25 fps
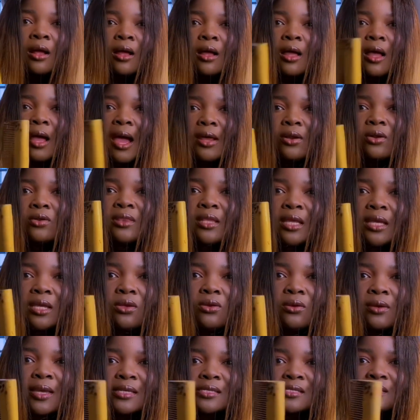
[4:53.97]
I don't think
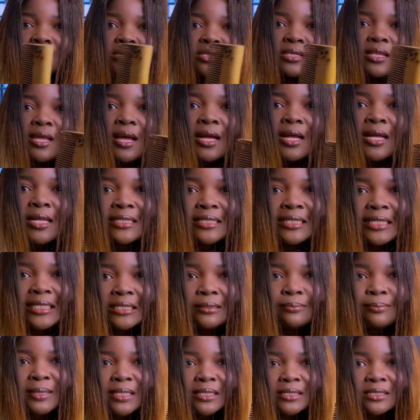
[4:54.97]
you can see that
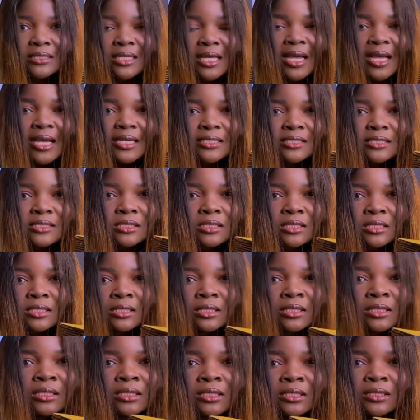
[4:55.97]
clearly, but guys,
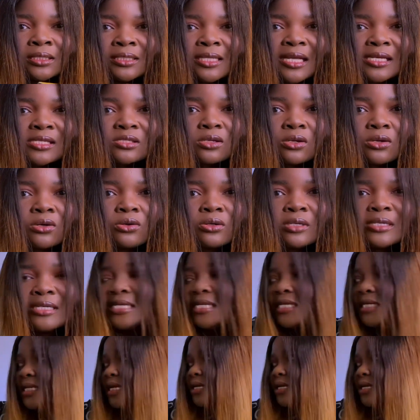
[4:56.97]
that's not needed